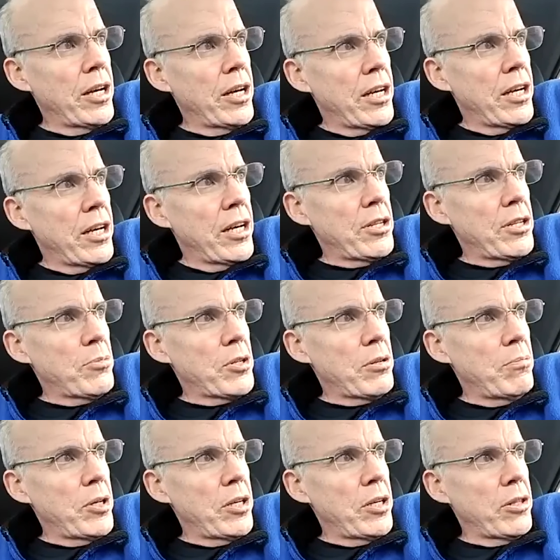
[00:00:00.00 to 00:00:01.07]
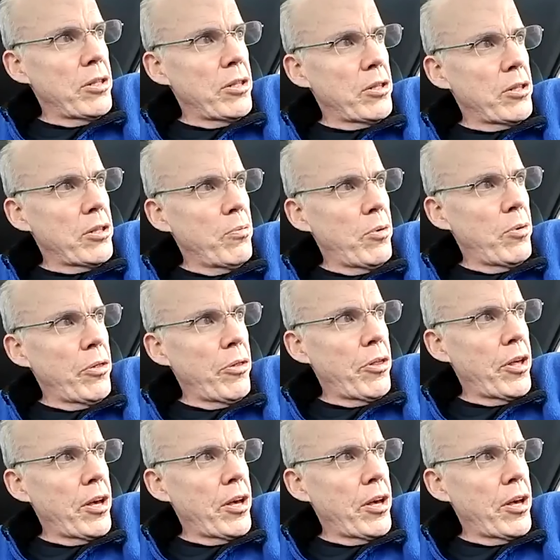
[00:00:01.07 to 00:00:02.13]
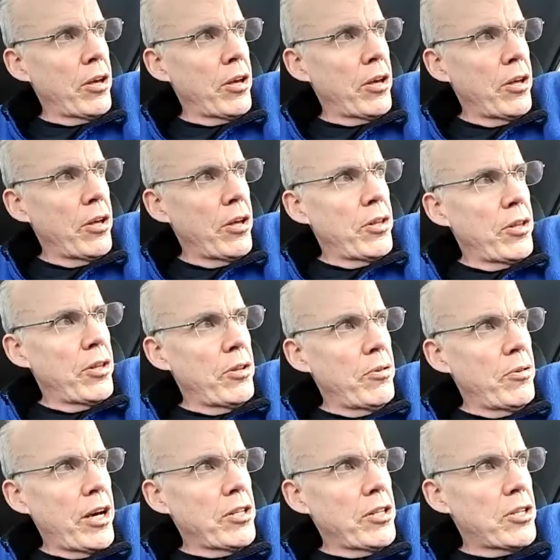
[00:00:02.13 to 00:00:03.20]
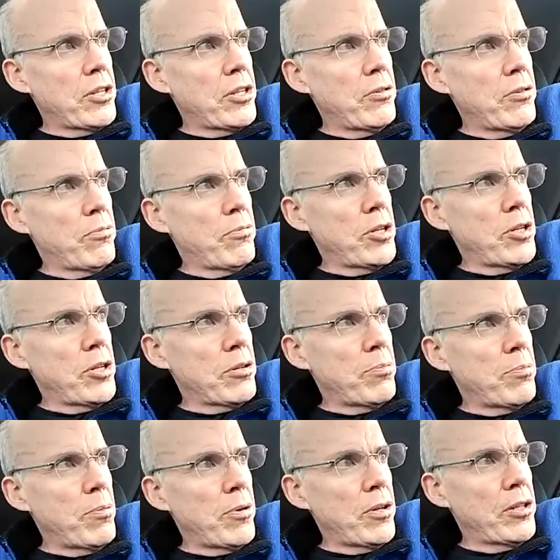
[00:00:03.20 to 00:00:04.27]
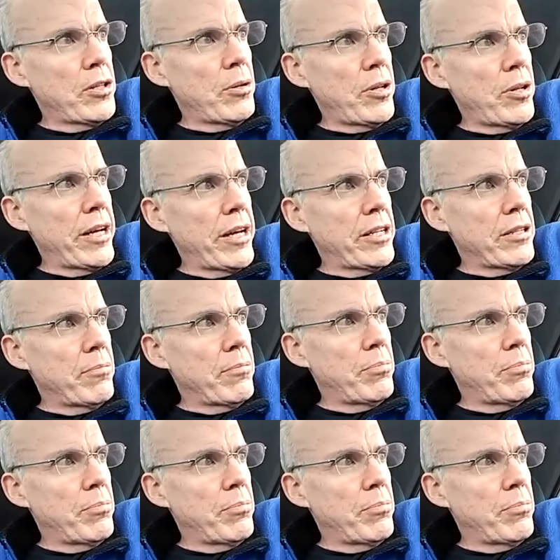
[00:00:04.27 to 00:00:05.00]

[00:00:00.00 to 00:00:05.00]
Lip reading: It seems to me that the one thing that unites the richest people on the planet,